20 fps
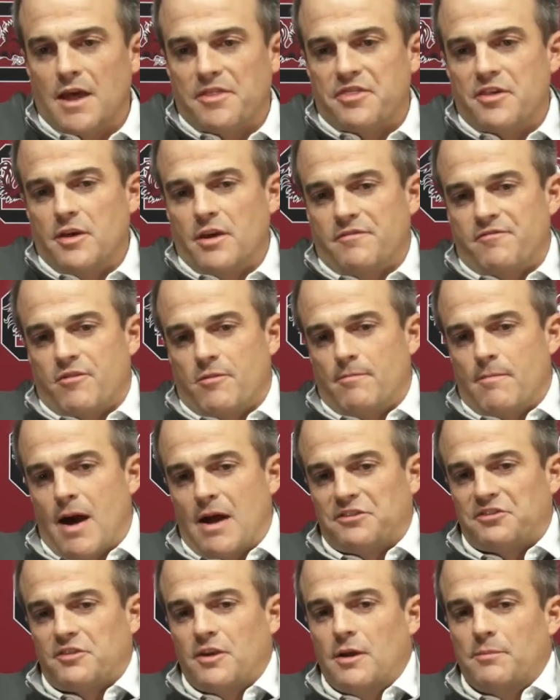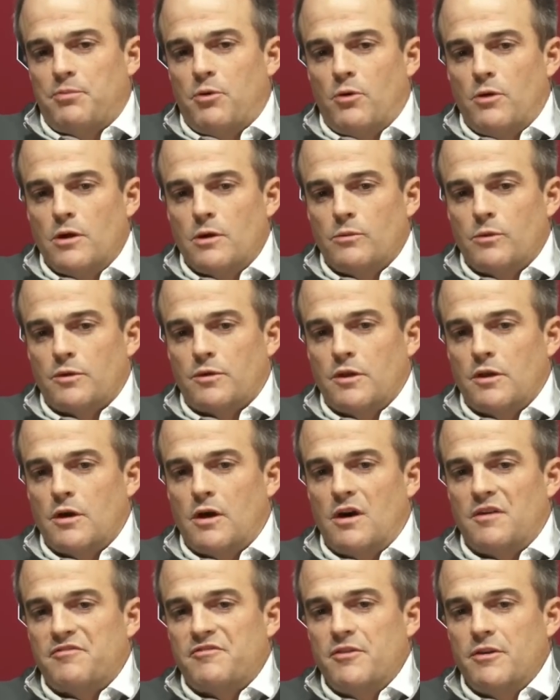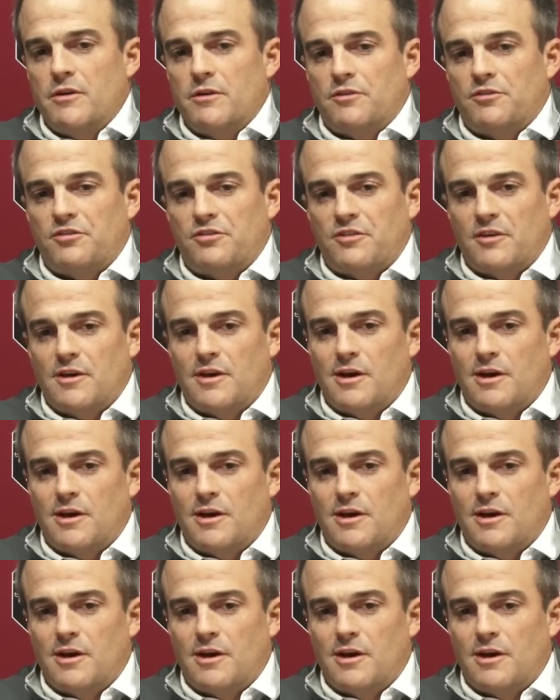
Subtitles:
Yeah, I think from my standpoint with the offense,